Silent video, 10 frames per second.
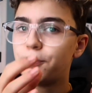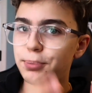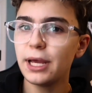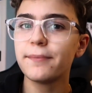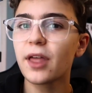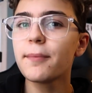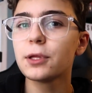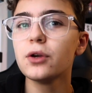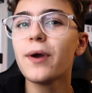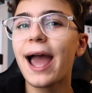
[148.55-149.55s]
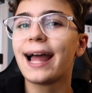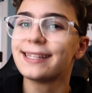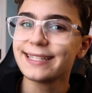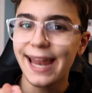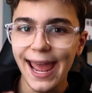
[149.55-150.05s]
BMW adds
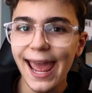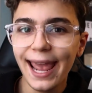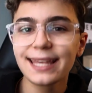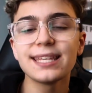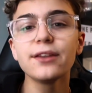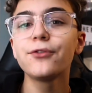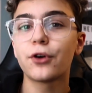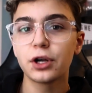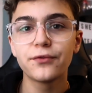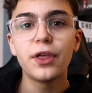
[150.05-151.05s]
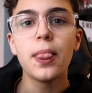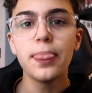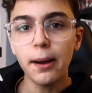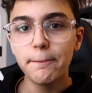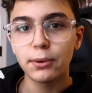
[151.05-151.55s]
an X in front of the
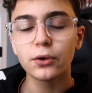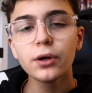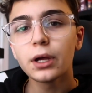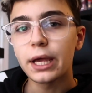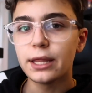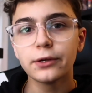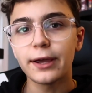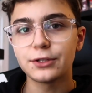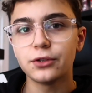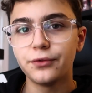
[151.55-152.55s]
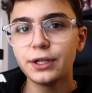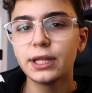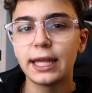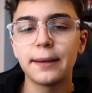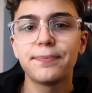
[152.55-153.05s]
number in their SUV
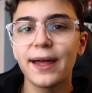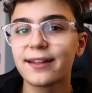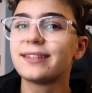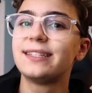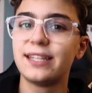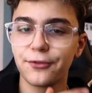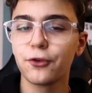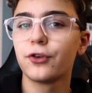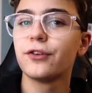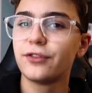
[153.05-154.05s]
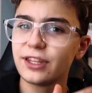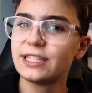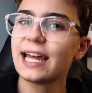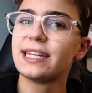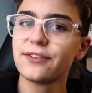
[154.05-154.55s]
lineup. That
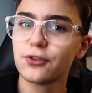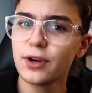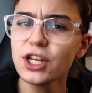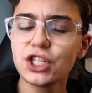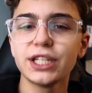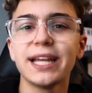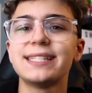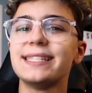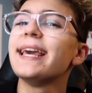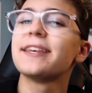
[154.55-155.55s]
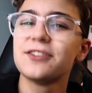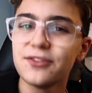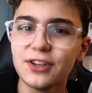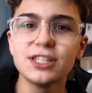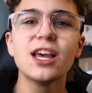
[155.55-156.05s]
differentiates the SUVs